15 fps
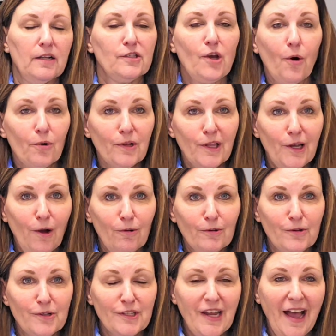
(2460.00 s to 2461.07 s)
a totally
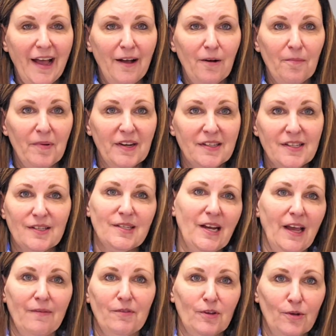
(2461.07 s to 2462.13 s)
older style, but it doesn't
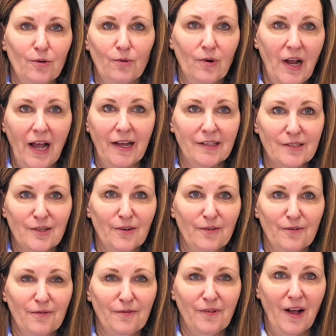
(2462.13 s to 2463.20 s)
have the new kinds
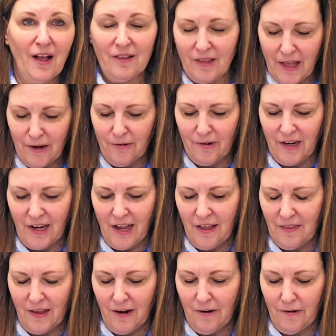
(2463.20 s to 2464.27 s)
of lettering
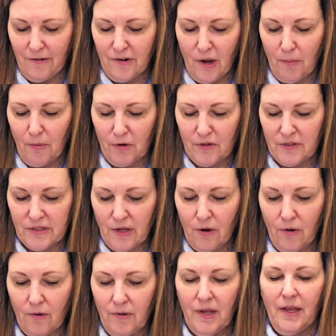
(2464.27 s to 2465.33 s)
on there or numbers.
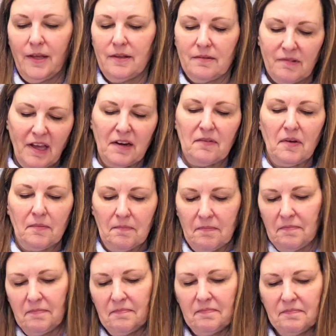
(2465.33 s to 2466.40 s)
So kind of a
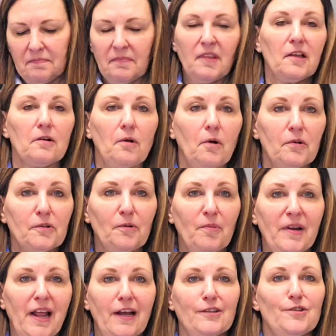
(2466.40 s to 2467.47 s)
little older,
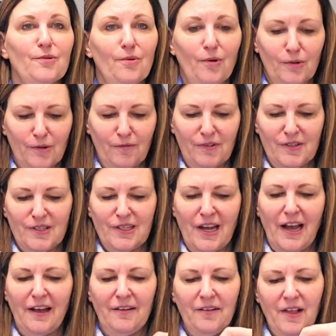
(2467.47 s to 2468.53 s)
but not too old of a
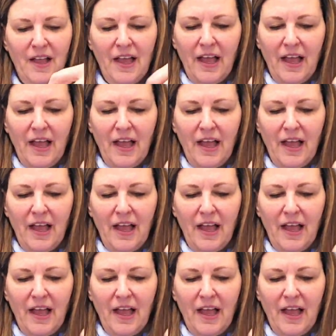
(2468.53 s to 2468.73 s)
style.